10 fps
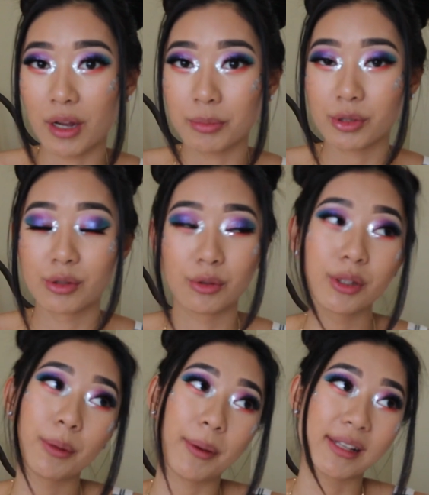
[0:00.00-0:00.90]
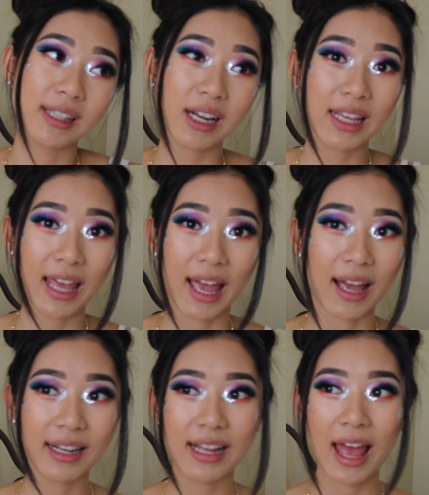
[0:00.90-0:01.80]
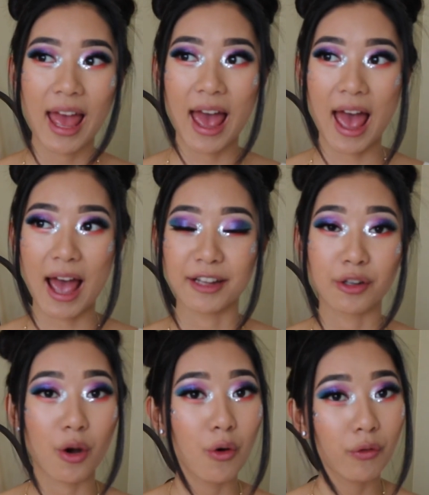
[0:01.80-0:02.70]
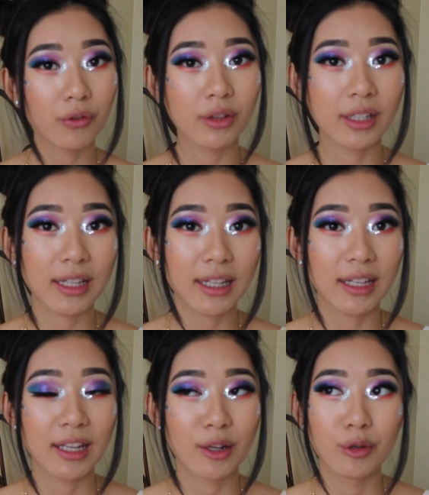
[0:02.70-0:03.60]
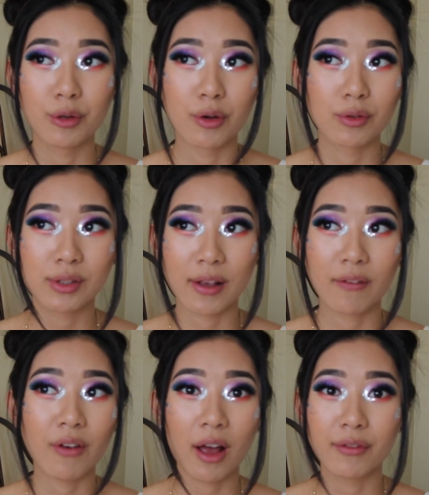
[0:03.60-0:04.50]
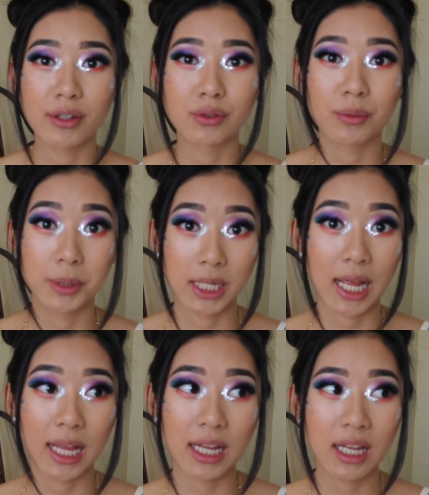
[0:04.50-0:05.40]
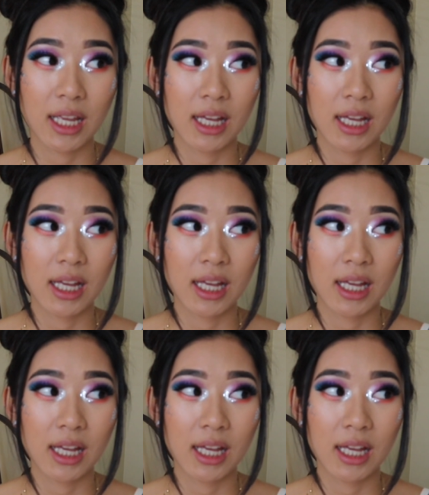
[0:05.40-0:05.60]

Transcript: it. I'm just doing the best that I can, and hopefully, who knows, like 5 years from today,